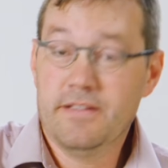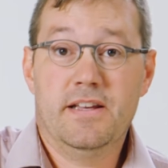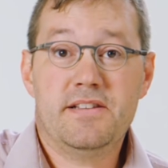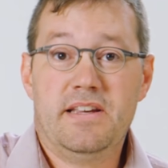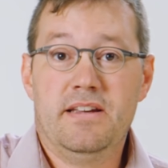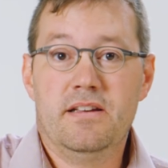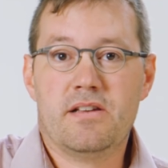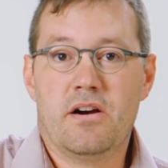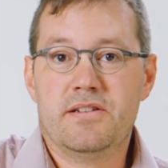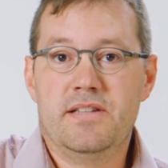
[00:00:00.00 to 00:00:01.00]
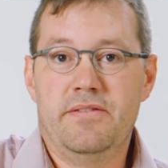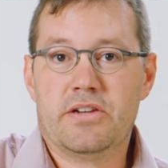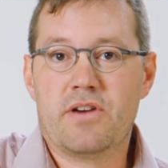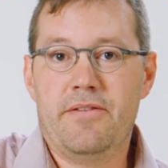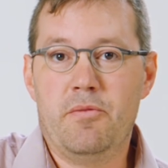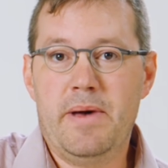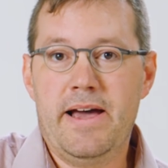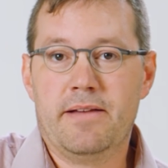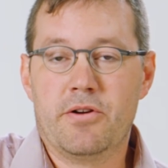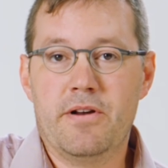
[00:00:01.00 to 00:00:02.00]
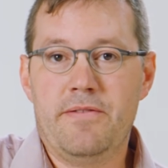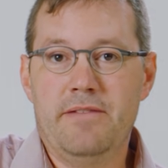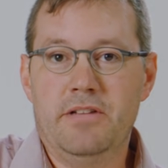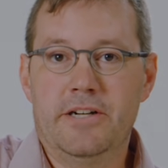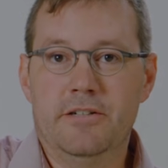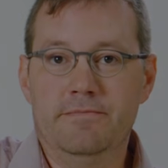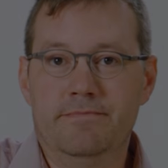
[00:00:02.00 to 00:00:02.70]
This is our CIVIC travel bag 35 liter.